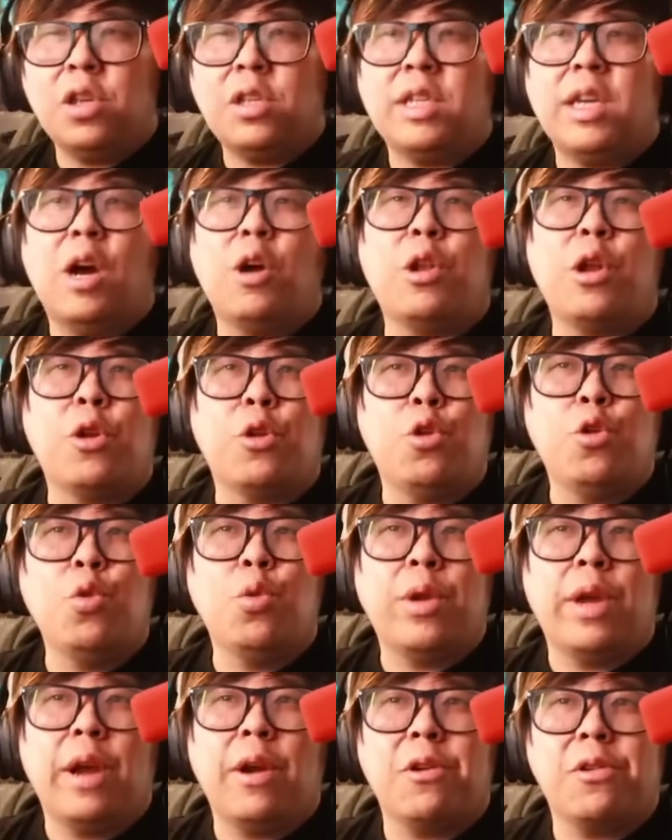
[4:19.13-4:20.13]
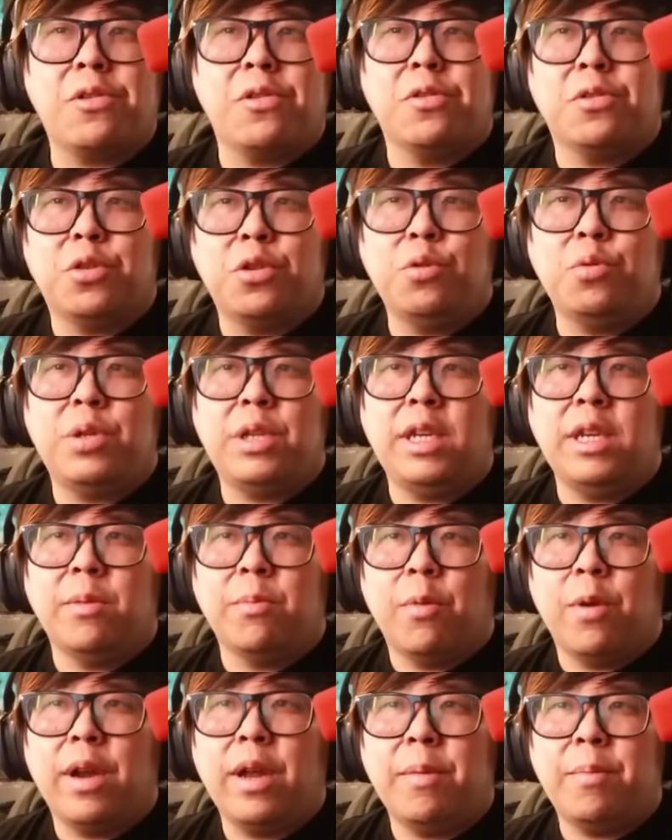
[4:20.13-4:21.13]
tell they're new characters, new
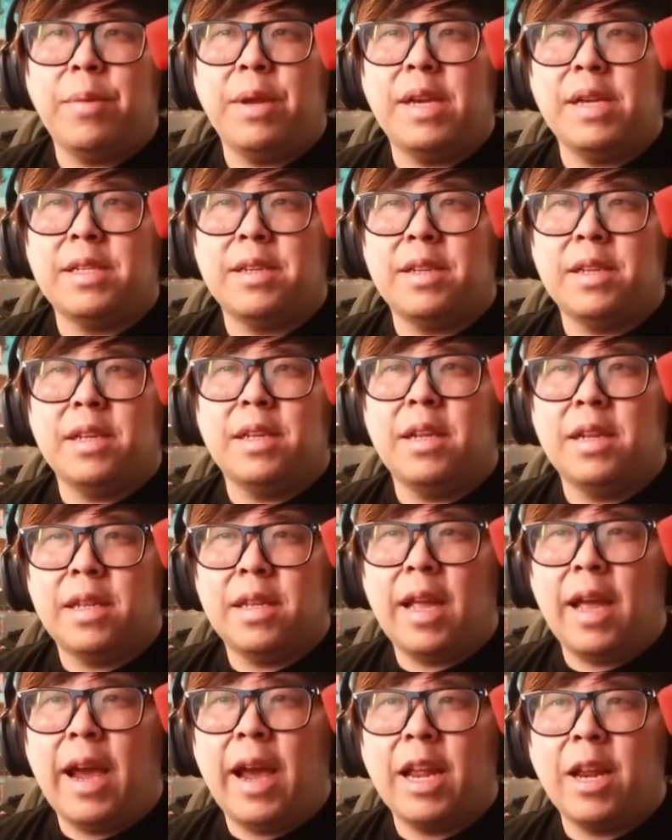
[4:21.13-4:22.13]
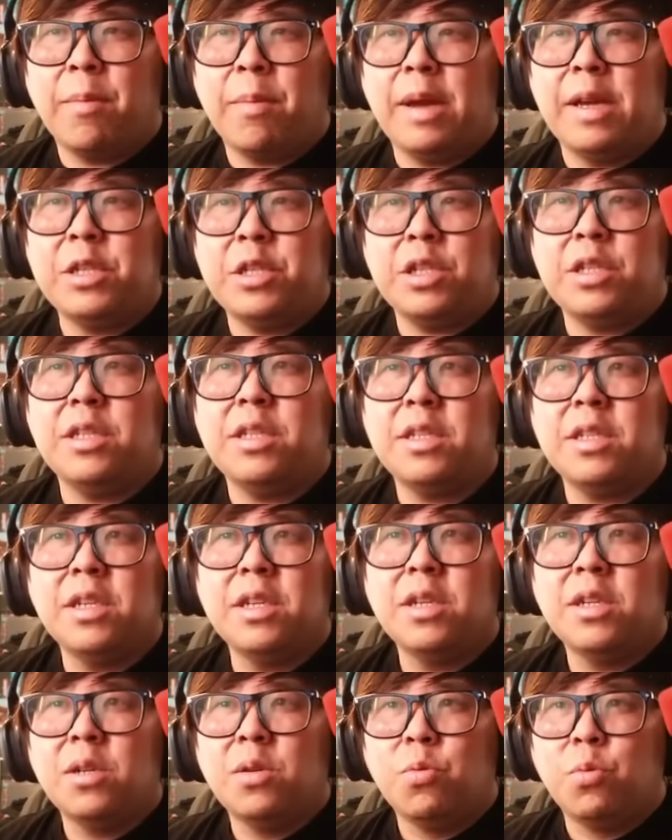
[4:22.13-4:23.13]
team, right? Because of the the animations
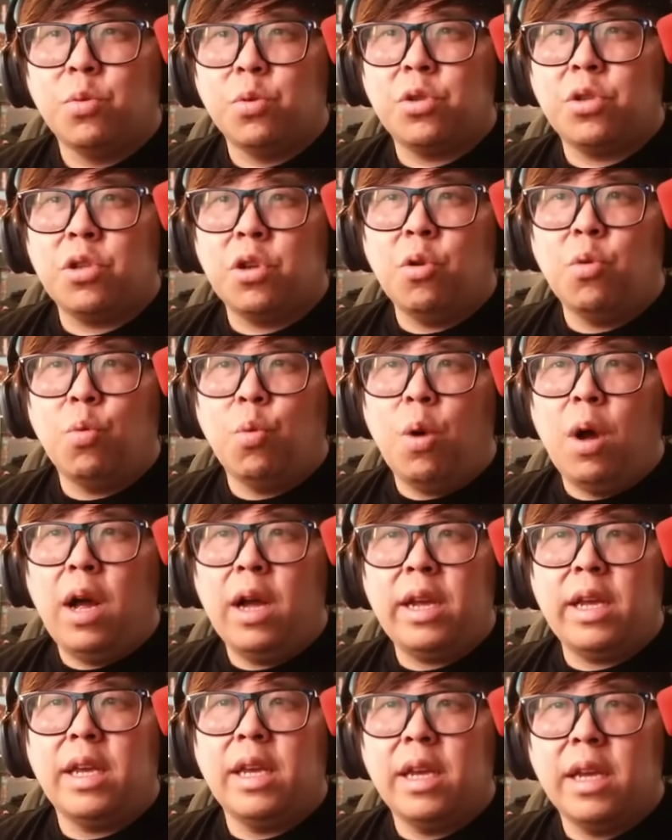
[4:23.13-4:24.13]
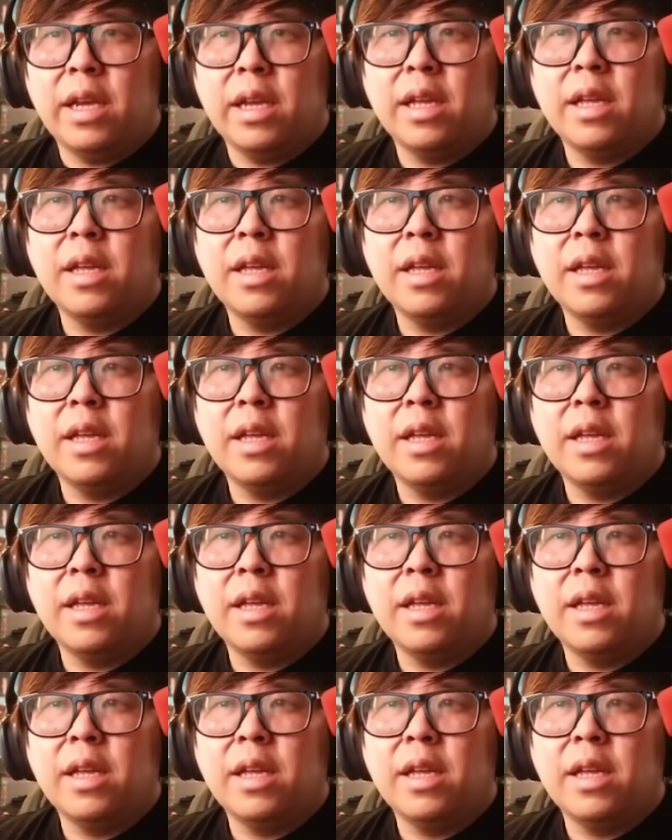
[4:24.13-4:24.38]
were so wonky.